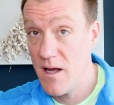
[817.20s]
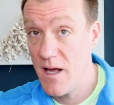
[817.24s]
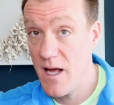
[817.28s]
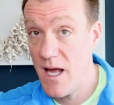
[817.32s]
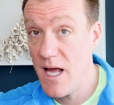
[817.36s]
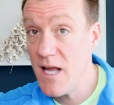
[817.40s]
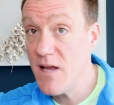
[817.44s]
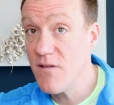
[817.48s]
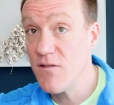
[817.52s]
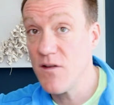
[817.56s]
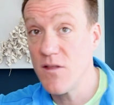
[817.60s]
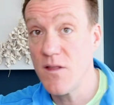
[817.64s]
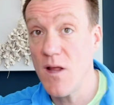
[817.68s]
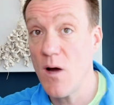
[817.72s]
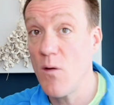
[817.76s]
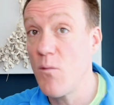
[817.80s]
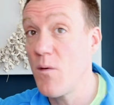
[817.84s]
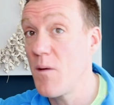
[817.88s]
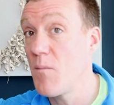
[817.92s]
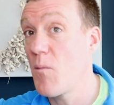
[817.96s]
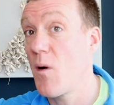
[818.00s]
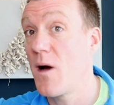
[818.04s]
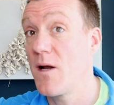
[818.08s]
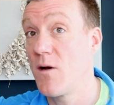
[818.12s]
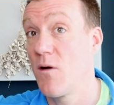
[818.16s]
even though we
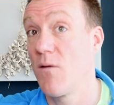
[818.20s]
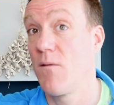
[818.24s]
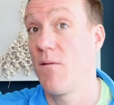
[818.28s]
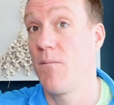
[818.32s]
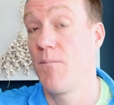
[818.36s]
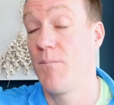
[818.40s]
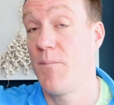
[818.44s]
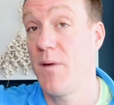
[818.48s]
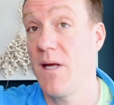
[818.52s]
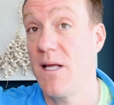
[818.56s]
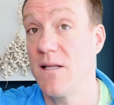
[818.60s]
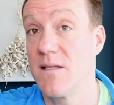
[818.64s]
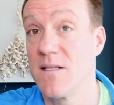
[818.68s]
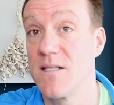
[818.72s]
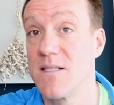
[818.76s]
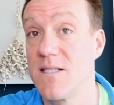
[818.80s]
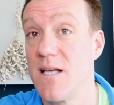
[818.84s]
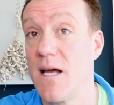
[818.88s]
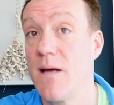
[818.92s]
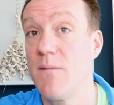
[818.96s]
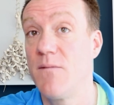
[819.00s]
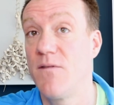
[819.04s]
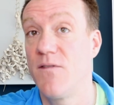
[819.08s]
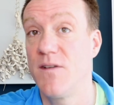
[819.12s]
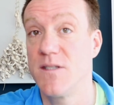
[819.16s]
might not be in the
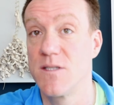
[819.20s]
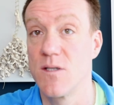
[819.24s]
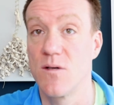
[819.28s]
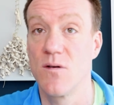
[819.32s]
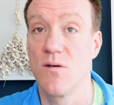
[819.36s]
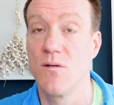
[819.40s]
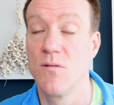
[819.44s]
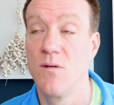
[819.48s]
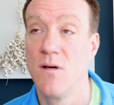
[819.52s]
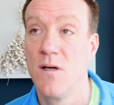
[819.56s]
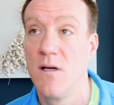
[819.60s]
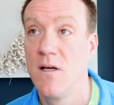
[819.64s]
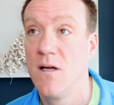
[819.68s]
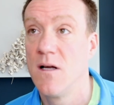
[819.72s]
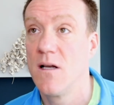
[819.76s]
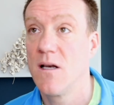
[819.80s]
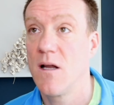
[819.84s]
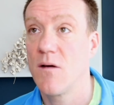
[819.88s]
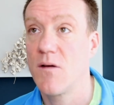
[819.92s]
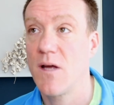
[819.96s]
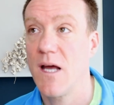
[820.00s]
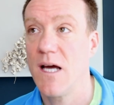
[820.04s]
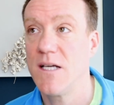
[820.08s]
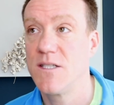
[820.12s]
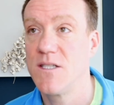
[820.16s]
same physical
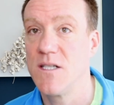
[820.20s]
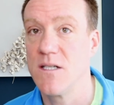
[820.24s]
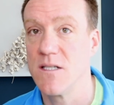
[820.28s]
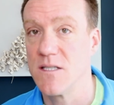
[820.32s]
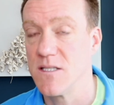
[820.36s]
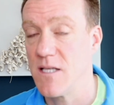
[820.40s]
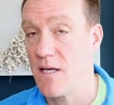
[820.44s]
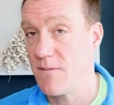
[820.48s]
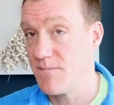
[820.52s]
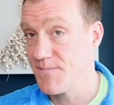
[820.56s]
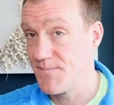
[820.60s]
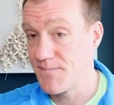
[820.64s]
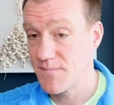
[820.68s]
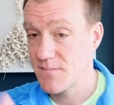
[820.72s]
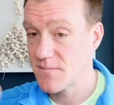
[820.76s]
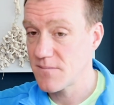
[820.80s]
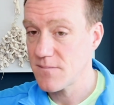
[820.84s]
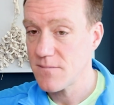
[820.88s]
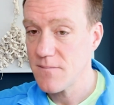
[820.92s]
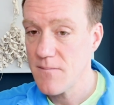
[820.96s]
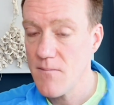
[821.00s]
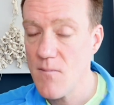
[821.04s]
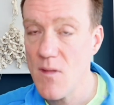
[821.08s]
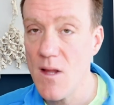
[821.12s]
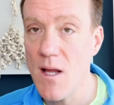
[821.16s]
location as them.
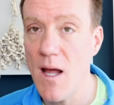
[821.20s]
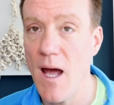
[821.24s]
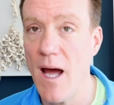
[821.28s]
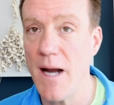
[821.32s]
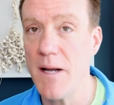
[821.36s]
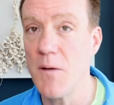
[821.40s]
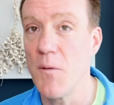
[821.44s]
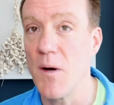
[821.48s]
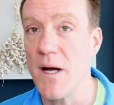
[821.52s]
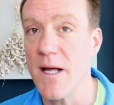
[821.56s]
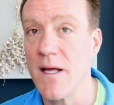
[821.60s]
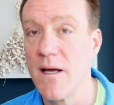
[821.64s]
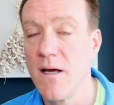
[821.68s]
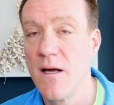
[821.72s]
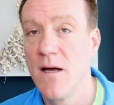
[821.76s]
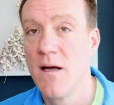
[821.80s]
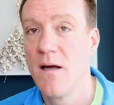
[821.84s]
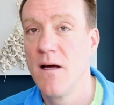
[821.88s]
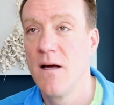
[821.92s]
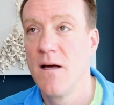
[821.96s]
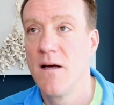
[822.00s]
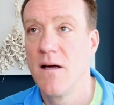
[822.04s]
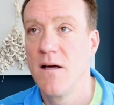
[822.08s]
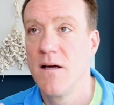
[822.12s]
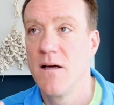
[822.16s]
Anyway,
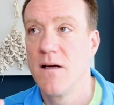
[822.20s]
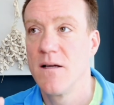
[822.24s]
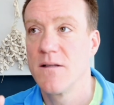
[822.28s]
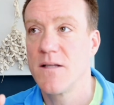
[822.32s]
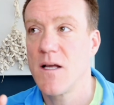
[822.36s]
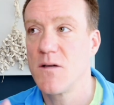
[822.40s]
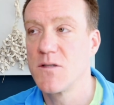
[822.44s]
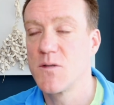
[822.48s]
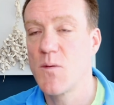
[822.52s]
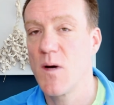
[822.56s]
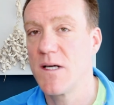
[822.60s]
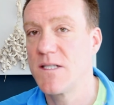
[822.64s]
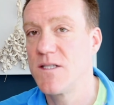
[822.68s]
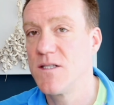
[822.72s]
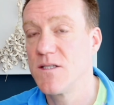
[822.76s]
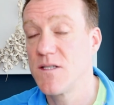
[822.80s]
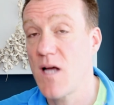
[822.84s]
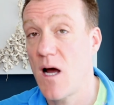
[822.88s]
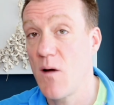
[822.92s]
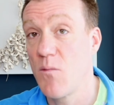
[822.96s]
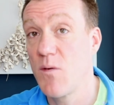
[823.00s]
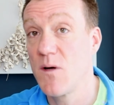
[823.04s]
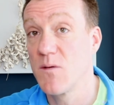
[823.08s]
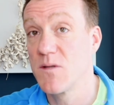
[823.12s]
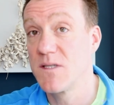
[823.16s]
those questions,
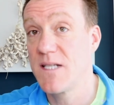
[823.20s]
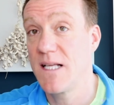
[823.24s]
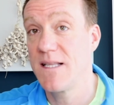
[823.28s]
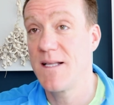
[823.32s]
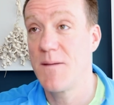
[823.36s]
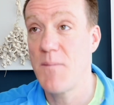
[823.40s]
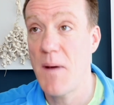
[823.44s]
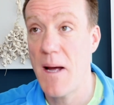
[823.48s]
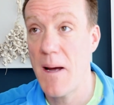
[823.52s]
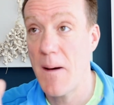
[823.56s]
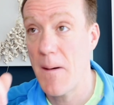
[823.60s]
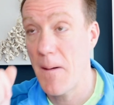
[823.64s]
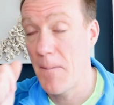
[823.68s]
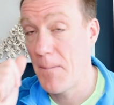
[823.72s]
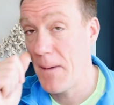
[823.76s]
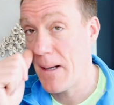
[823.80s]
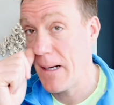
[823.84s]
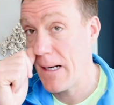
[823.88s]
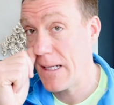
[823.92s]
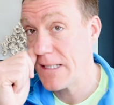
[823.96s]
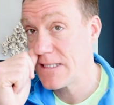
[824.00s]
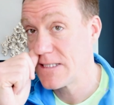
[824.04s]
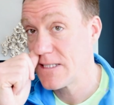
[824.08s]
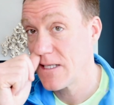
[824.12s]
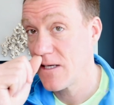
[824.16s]
I will send them out a bit
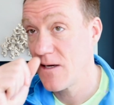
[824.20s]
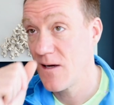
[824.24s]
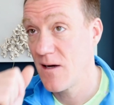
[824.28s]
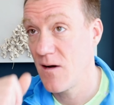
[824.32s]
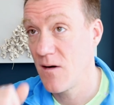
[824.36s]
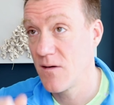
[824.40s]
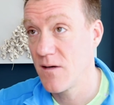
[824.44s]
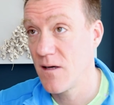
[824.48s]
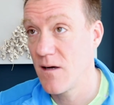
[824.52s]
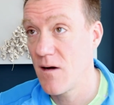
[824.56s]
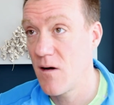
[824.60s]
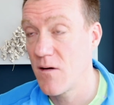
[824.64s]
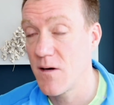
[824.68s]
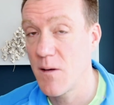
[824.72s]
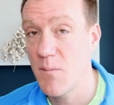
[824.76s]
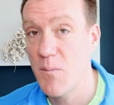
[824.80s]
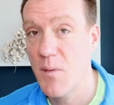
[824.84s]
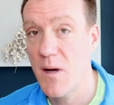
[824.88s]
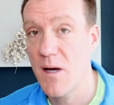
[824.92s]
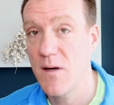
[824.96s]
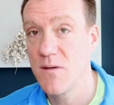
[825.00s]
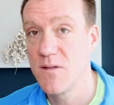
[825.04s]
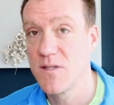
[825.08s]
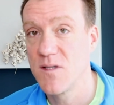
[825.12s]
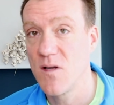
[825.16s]
later on a
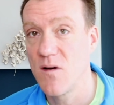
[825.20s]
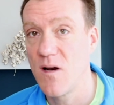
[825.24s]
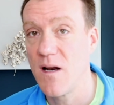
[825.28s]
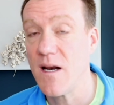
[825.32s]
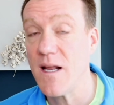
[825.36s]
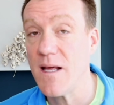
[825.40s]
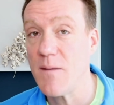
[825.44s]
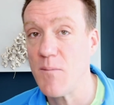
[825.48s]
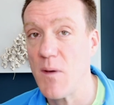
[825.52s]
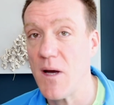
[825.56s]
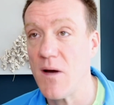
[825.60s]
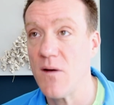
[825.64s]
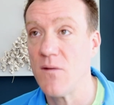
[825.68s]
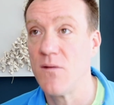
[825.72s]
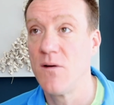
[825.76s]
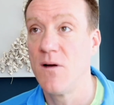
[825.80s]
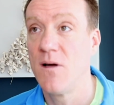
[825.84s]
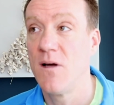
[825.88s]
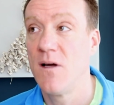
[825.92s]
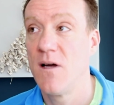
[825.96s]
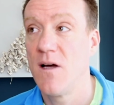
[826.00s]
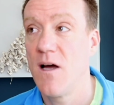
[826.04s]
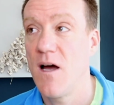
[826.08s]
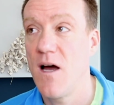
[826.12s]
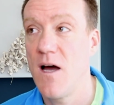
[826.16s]
post, on an email,
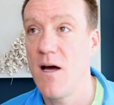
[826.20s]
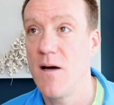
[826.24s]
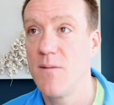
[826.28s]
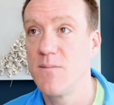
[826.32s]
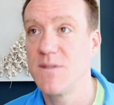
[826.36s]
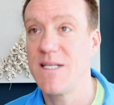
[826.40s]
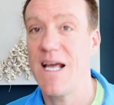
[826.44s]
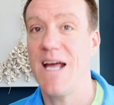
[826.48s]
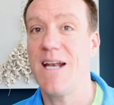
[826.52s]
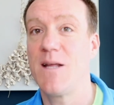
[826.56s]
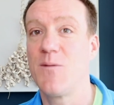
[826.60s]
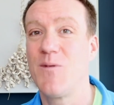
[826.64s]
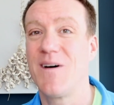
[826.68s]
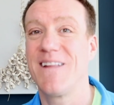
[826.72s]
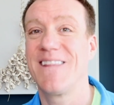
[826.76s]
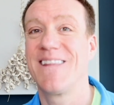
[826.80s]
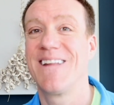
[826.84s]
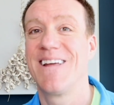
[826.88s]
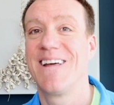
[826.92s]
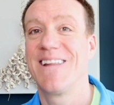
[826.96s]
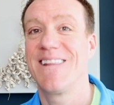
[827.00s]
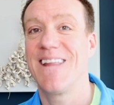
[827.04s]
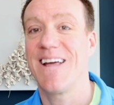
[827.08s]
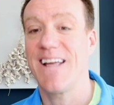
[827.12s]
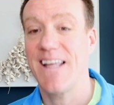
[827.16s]
to anyone
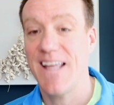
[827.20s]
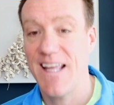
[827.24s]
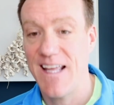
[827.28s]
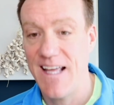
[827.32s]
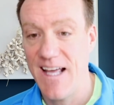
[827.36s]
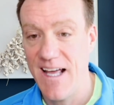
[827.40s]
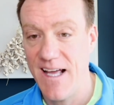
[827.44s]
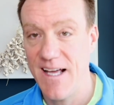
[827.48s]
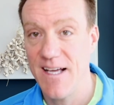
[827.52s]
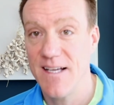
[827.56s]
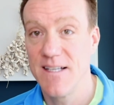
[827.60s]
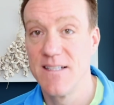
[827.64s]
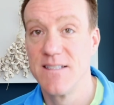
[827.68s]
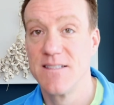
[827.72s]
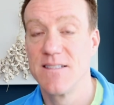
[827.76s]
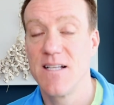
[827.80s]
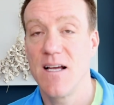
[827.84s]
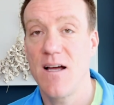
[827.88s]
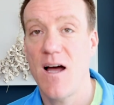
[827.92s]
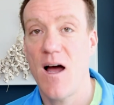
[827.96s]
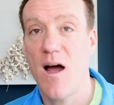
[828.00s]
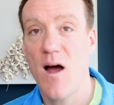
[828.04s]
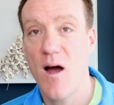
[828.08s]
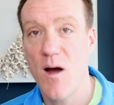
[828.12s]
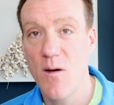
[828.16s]
that cares.
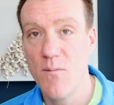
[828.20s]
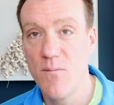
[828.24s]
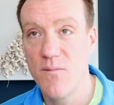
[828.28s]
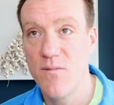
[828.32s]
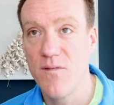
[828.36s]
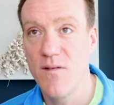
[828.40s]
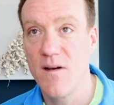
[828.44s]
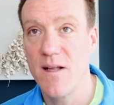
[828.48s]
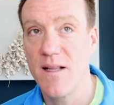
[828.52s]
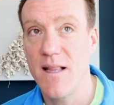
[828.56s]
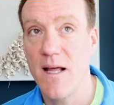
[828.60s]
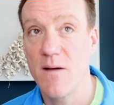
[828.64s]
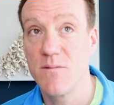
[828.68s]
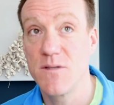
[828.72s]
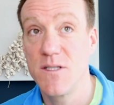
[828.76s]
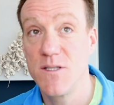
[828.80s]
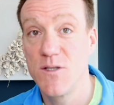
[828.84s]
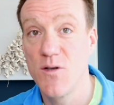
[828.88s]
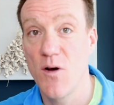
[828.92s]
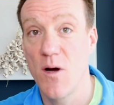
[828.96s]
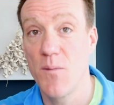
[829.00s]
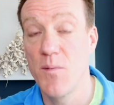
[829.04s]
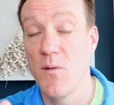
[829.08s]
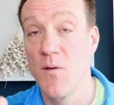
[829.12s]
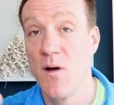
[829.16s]
Hopefully that was
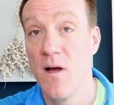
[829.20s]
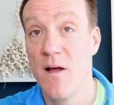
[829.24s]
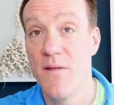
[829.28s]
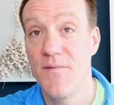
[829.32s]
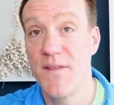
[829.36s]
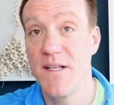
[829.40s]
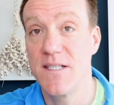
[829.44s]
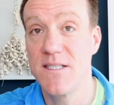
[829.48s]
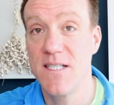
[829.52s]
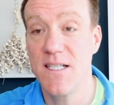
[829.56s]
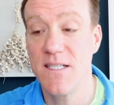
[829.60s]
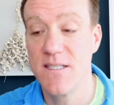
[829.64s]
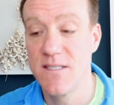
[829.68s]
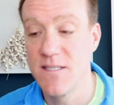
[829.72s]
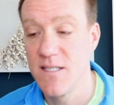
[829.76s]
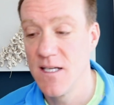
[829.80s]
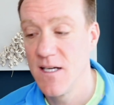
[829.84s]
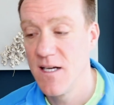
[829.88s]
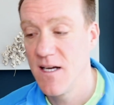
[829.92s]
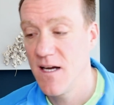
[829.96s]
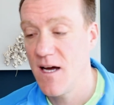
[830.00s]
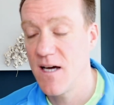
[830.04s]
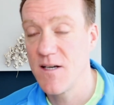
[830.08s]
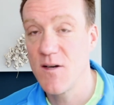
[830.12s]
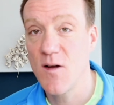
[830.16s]
enjoyable. This is
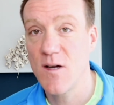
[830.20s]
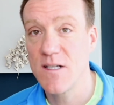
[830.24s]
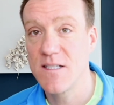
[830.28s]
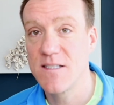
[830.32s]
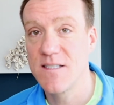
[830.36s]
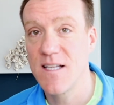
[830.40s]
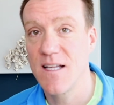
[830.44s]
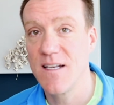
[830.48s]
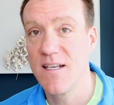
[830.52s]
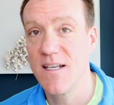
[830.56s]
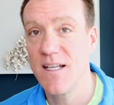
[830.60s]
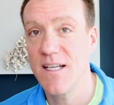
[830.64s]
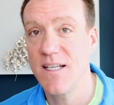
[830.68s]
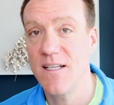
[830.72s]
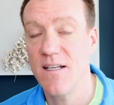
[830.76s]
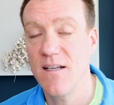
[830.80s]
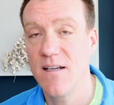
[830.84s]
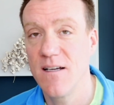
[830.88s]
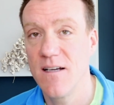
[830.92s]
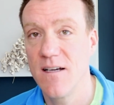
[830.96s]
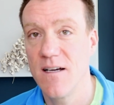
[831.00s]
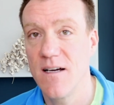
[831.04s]
a nice Sunday,